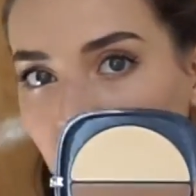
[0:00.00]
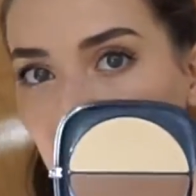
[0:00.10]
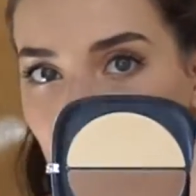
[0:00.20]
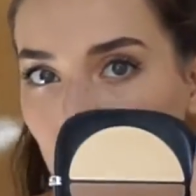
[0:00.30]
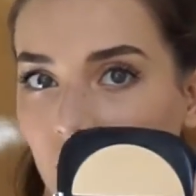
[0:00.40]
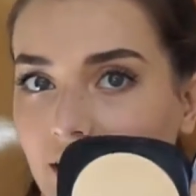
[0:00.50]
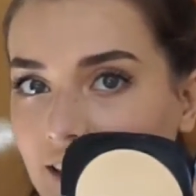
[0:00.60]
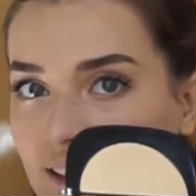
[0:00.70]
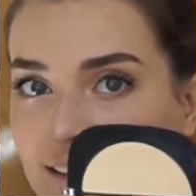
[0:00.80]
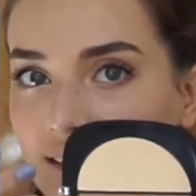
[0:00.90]

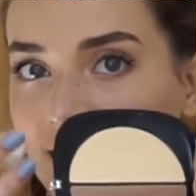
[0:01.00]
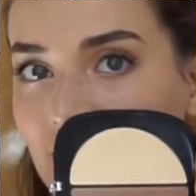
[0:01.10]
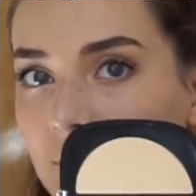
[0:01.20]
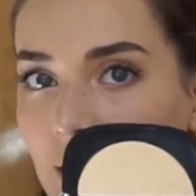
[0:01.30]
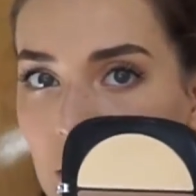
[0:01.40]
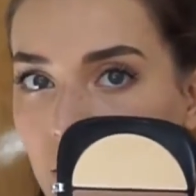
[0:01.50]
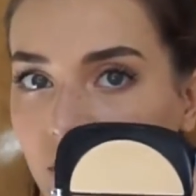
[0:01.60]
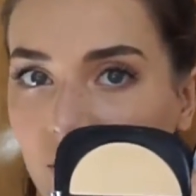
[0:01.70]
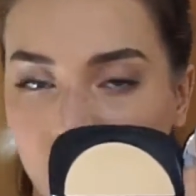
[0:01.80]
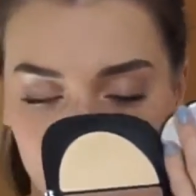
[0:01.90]
contouring and light
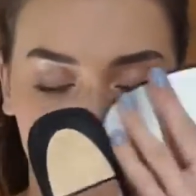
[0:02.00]
powder.